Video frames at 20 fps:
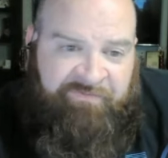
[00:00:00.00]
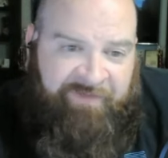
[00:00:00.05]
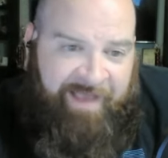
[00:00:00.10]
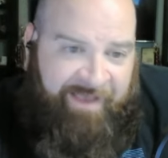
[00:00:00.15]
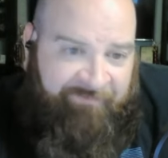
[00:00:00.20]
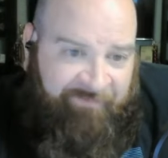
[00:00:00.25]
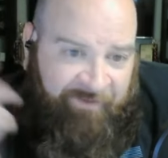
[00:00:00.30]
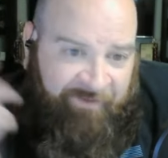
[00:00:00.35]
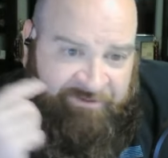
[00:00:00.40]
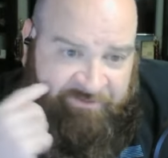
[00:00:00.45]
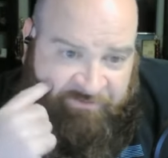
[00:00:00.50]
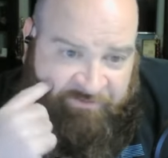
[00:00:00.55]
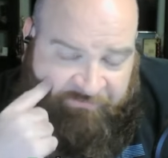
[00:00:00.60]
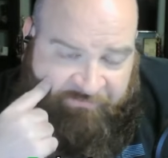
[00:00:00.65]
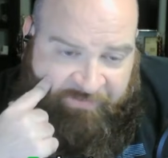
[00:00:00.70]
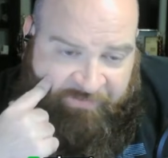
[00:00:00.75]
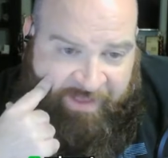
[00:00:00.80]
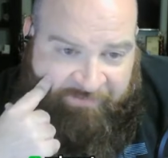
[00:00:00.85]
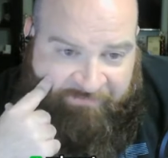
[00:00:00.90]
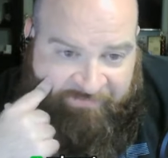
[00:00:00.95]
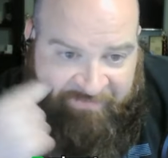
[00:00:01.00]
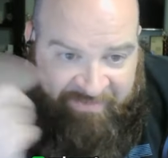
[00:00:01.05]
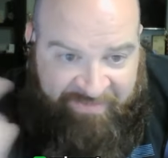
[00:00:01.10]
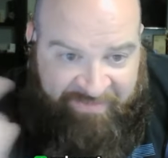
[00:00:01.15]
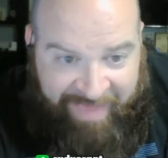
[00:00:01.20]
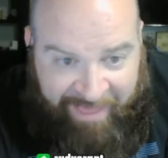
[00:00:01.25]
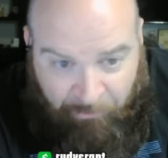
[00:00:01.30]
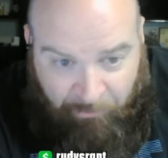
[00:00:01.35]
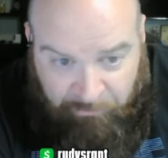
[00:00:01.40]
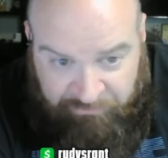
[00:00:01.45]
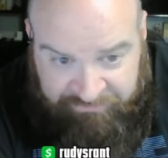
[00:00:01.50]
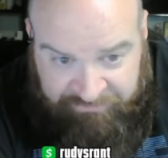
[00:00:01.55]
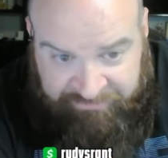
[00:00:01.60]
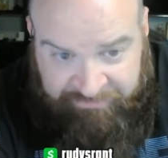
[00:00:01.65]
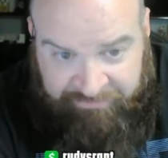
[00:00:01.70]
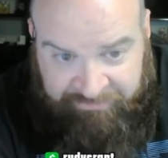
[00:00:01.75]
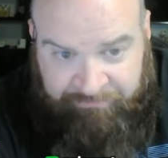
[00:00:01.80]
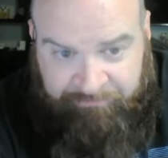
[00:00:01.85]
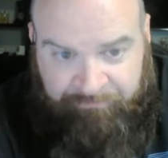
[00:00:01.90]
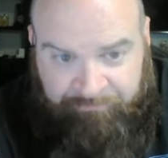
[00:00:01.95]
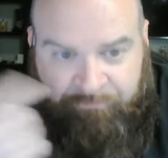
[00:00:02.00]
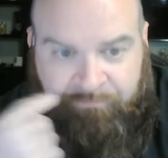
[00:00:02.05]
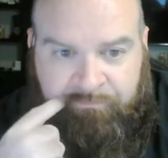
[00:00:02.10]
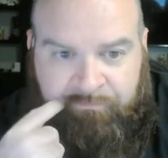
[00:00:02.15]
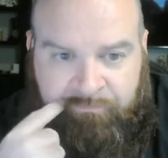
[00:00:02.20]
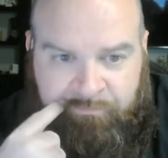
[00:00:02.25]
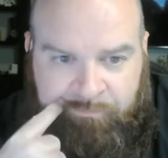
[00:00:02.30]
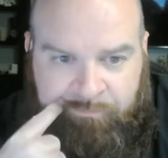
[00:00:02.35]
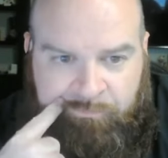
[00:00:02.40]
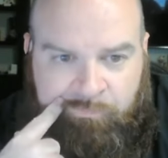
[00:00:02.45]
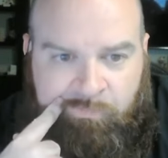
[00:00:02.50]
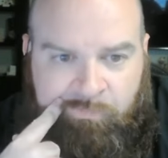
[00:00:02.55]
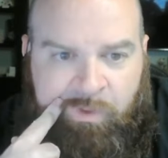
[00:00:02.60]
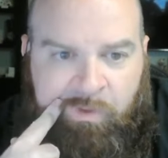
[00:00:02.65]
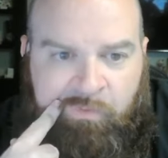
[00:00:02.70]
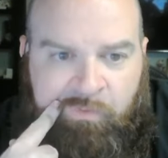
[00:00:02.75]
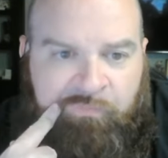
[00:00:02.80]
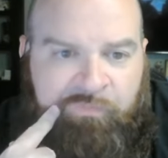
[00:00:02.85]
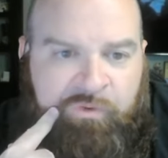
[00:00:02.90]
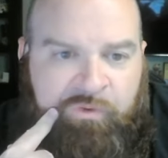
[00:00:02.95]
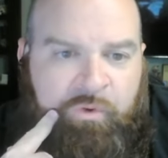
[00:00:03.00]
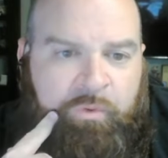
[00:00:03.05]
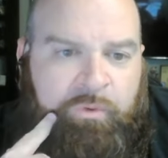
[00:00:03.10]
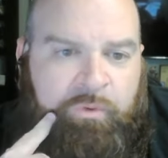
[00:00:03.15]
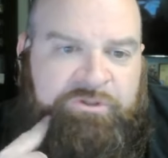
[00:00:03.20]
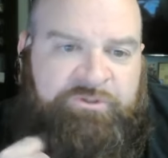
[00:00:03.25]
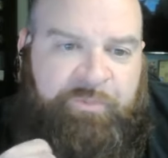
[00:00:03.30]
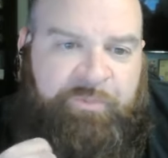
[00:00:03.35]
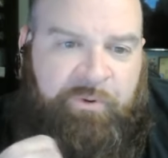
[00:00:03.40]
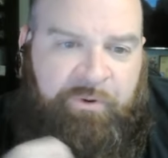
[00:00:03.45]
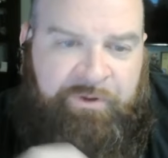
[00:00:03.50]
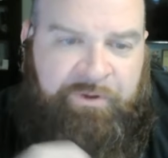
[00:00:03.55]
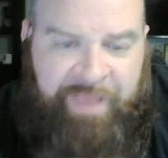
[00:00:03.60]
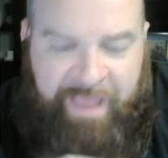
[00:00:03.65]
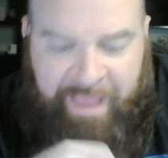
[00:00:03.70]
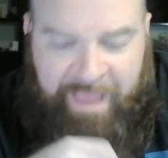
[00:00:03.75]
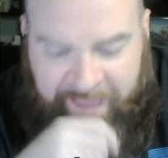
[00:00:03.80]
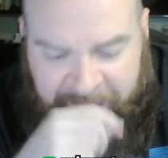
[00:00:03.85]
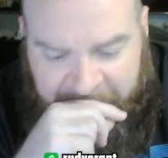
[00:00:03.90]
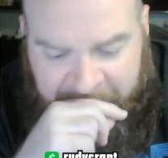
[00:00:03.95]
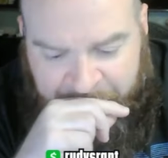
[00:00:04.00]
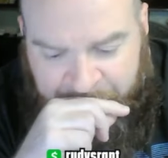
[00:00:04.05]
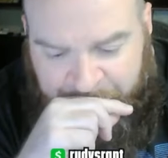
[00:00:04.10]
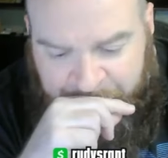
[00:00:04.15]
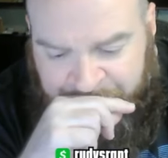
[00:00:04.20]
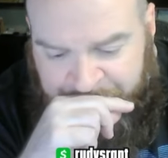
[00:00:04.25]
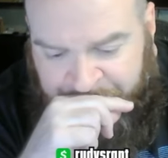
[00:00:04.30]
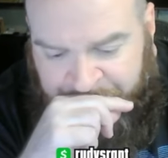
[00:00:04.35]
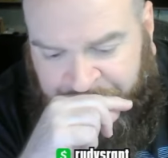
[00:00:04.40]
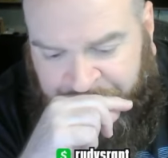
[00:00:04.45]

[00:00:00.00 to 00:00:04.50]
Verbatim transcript: five hundred five thousand viewers per game,